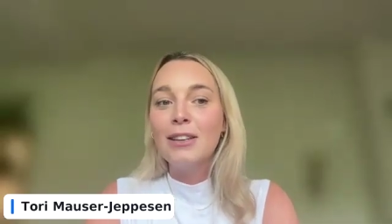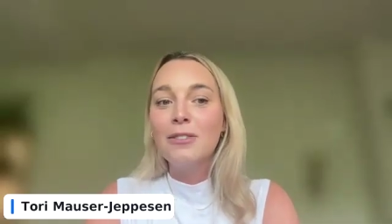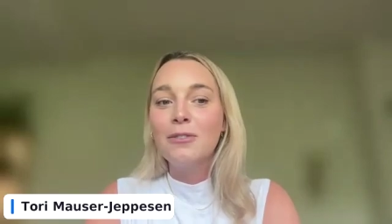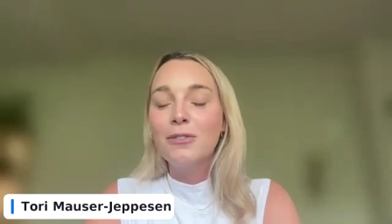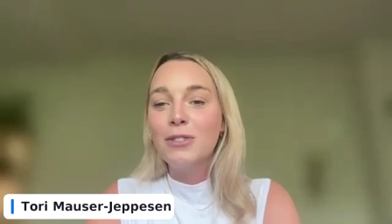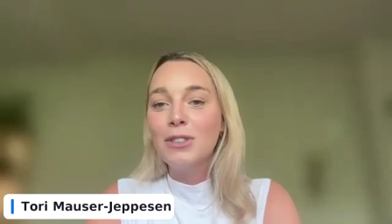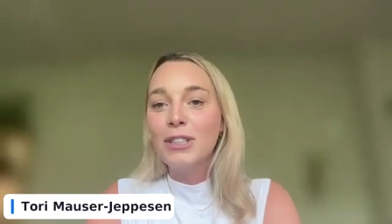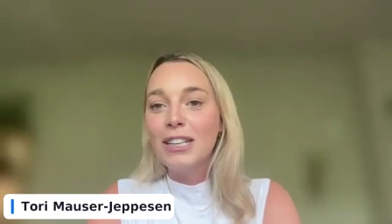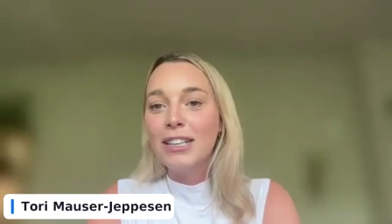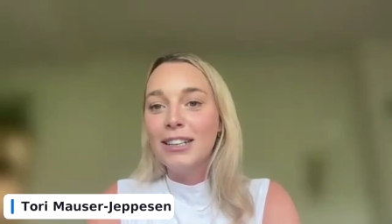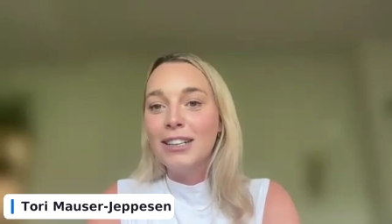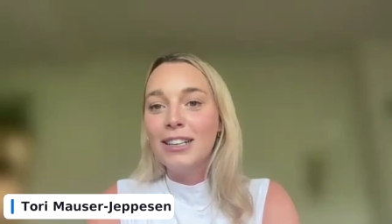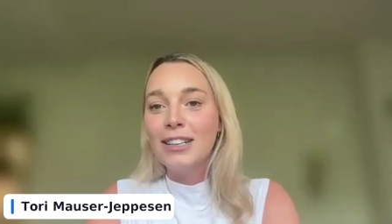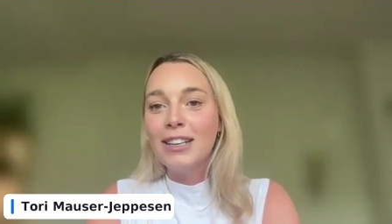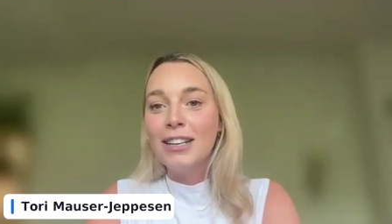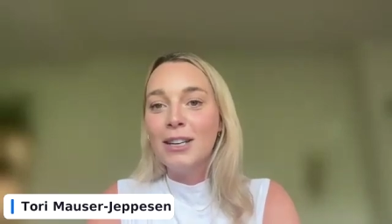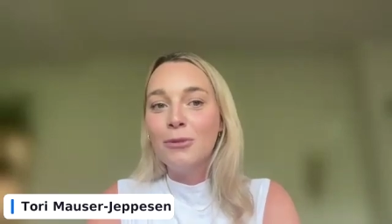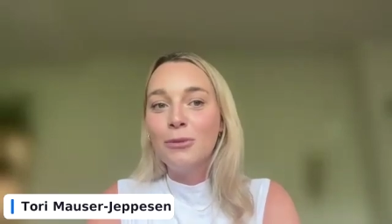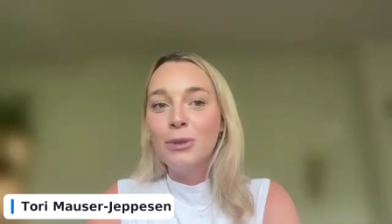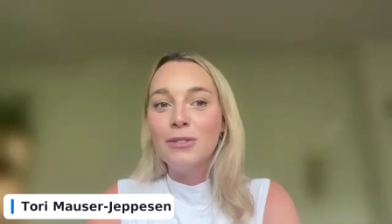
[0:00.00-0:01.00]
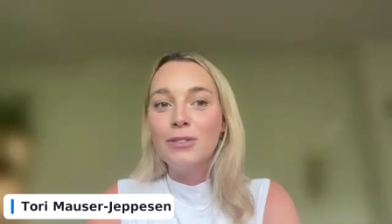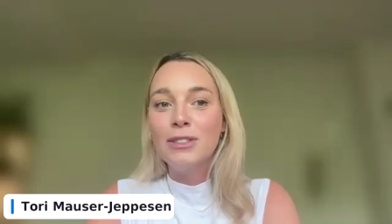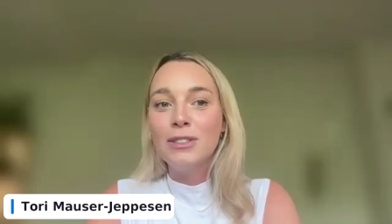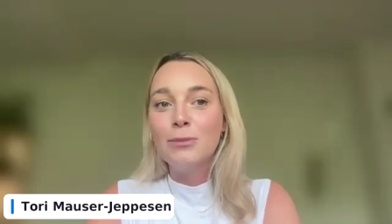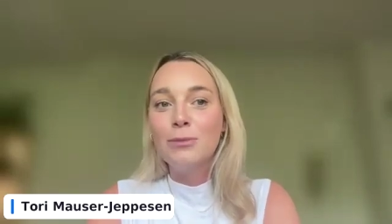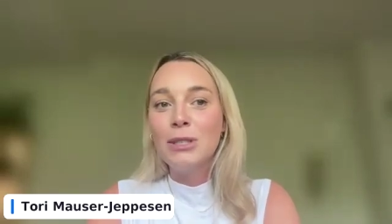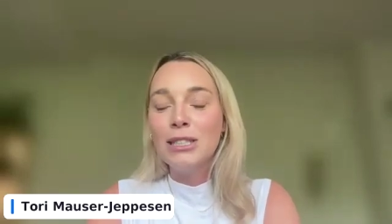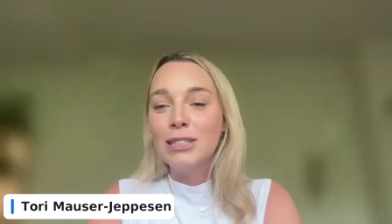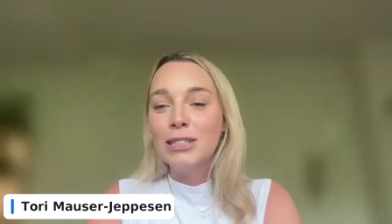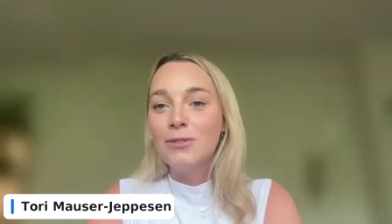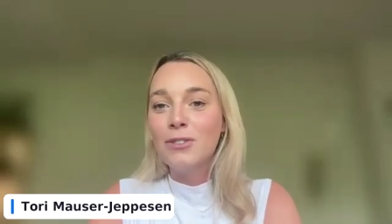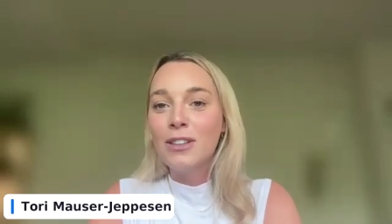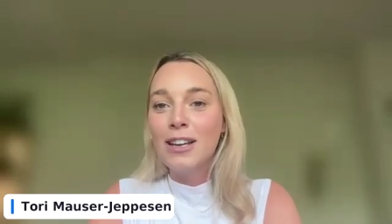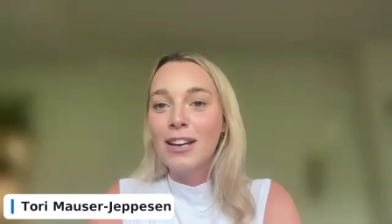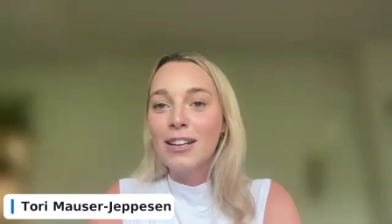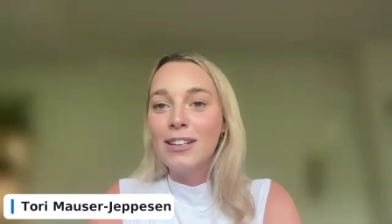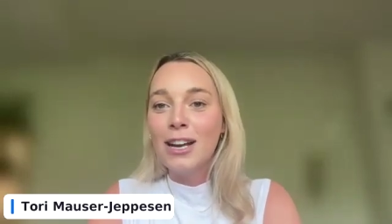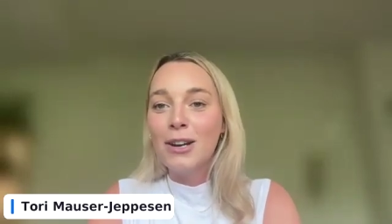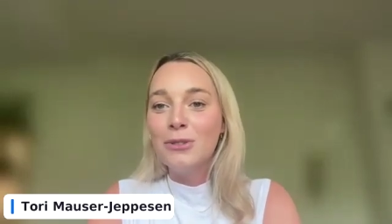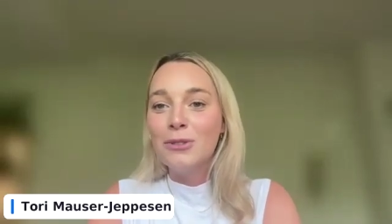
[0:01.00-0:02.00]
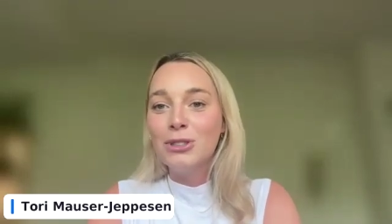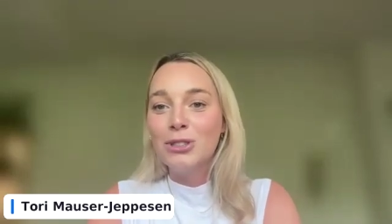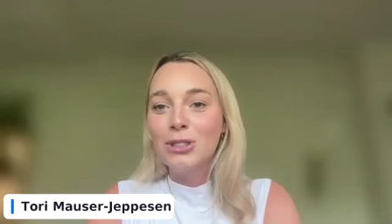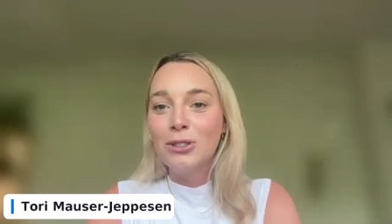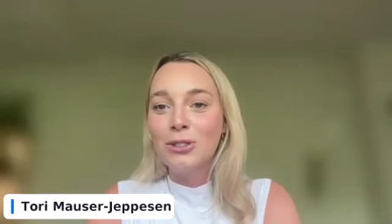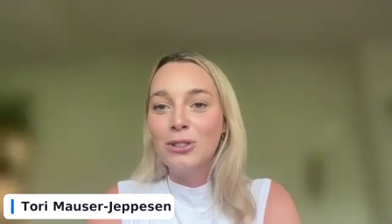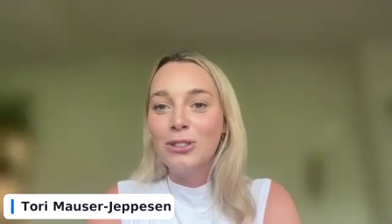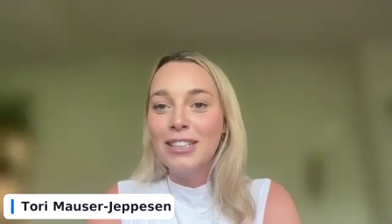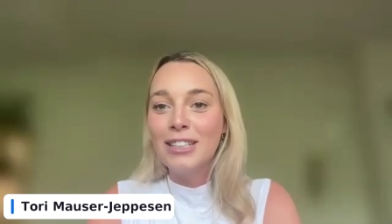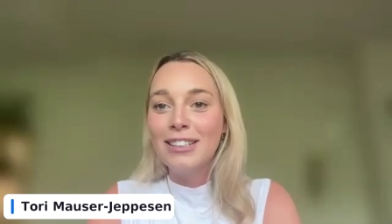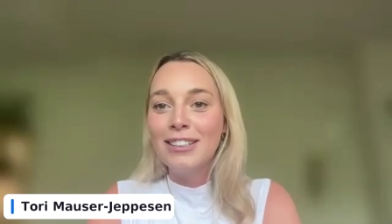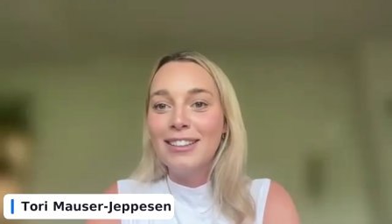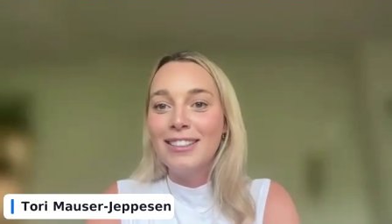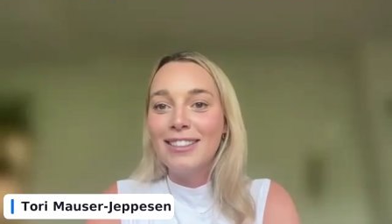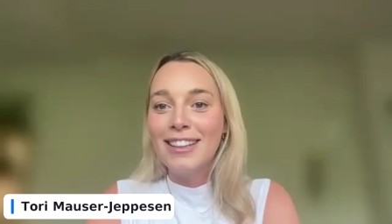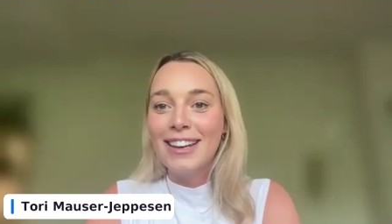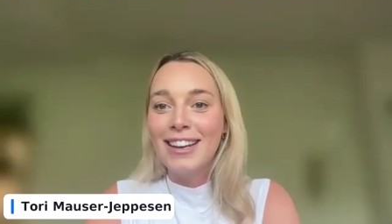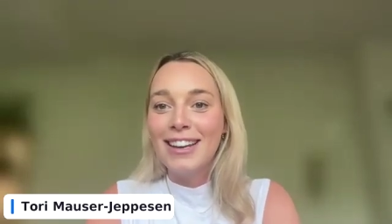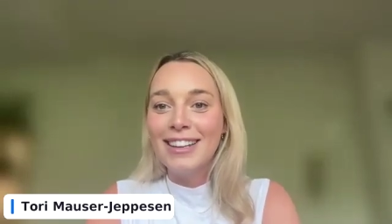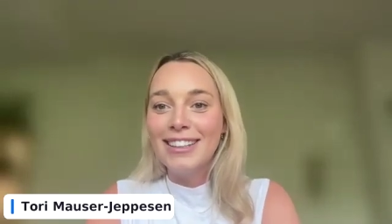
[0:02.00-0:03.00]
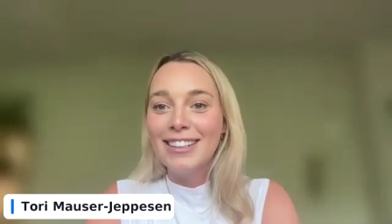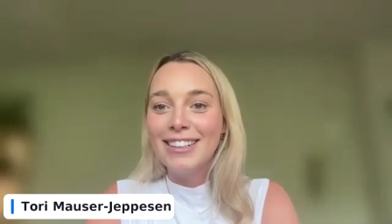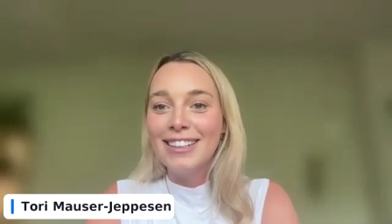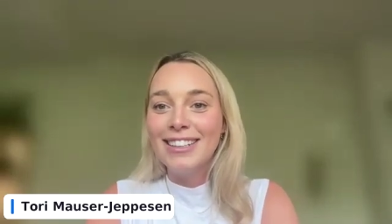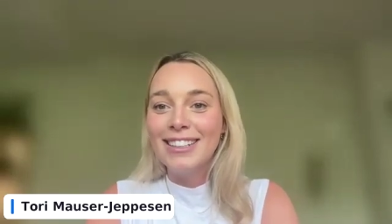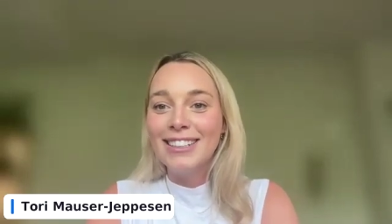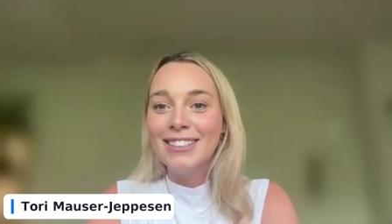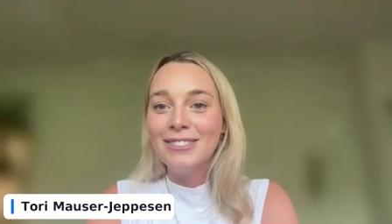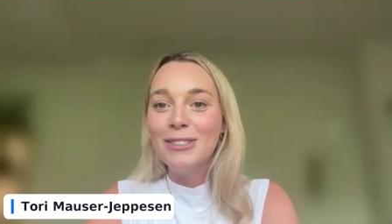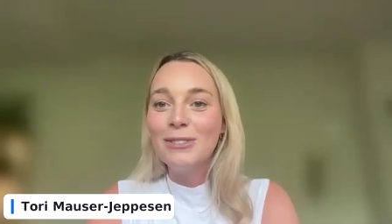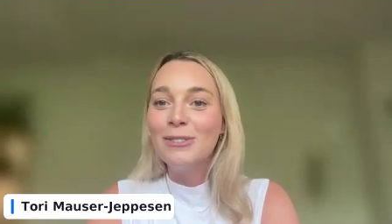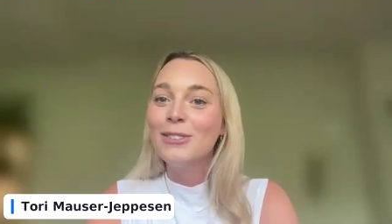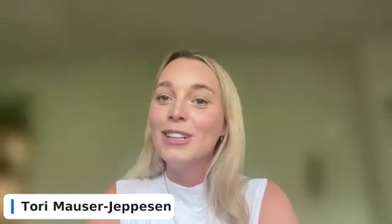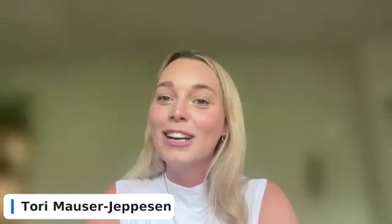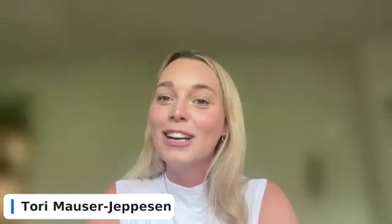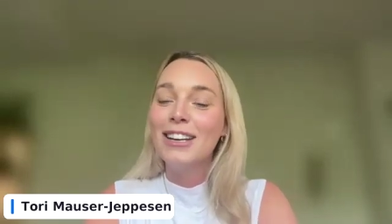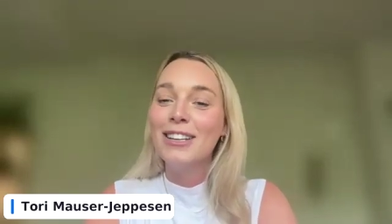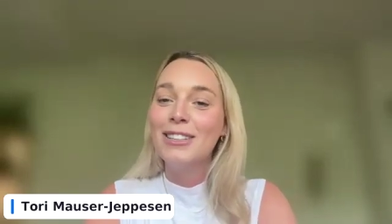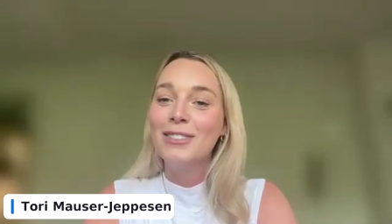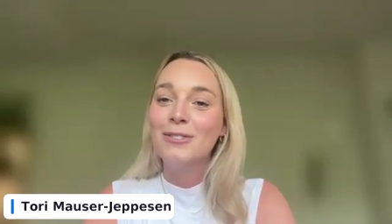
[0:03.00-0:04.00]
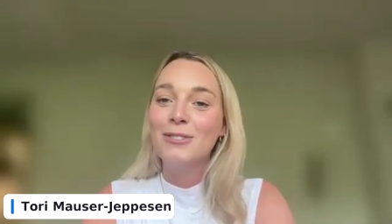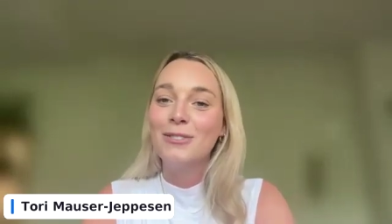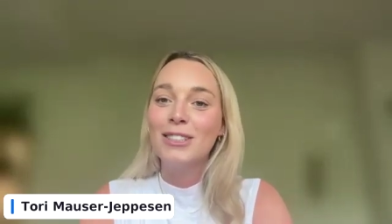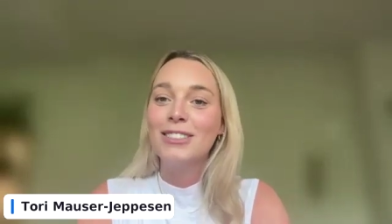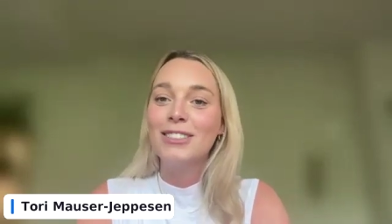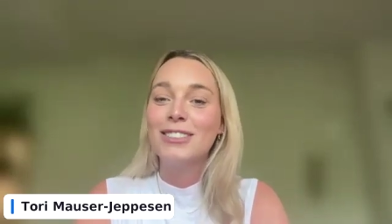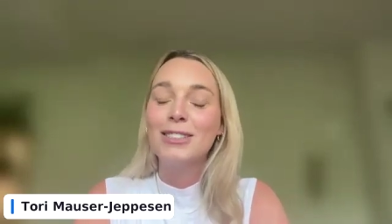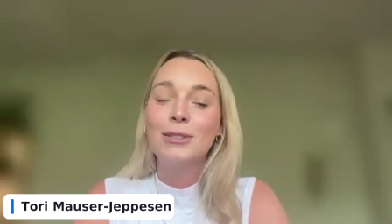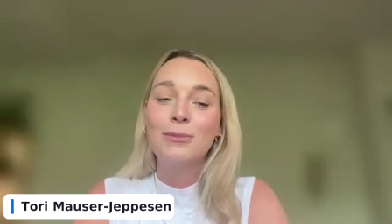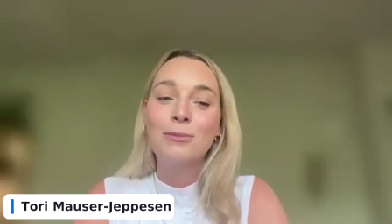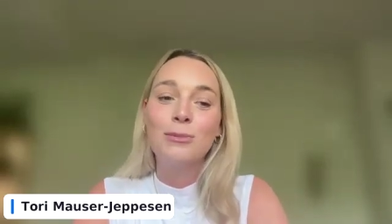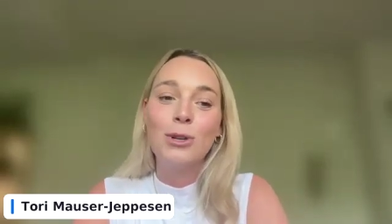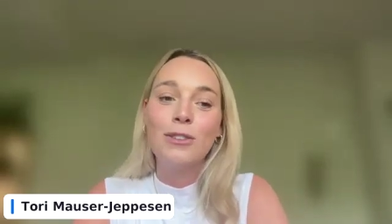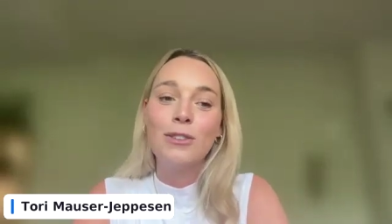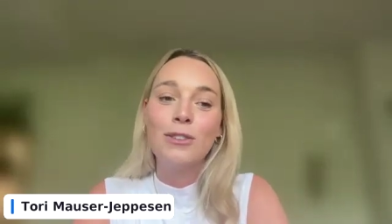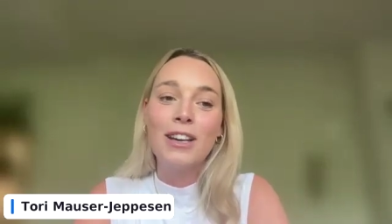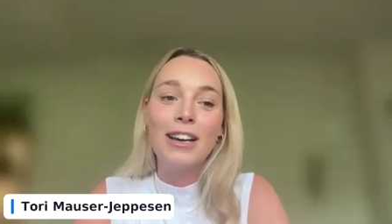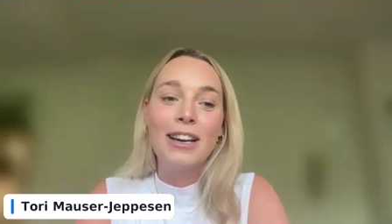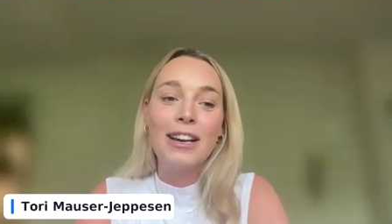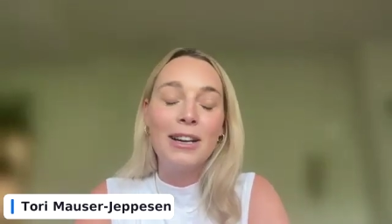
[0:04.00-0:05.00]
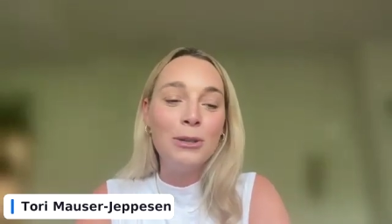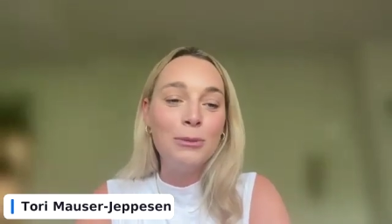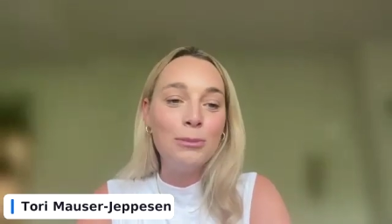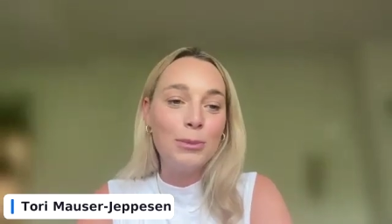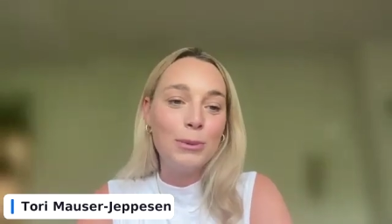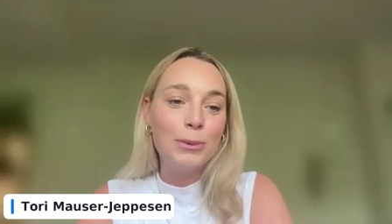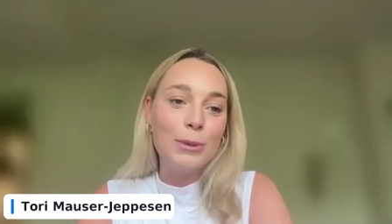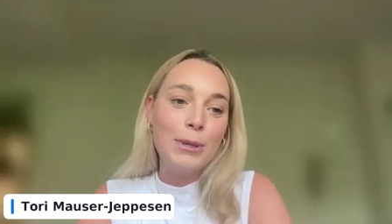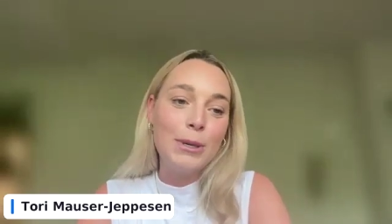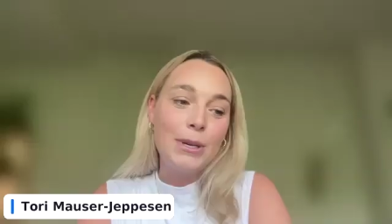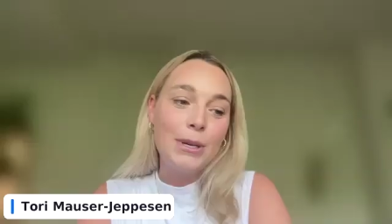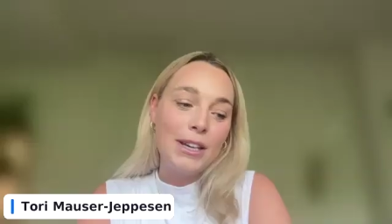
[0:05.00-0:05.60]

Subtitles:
thankfully, we have SMEs for that now internally that we rely on for some more of that help.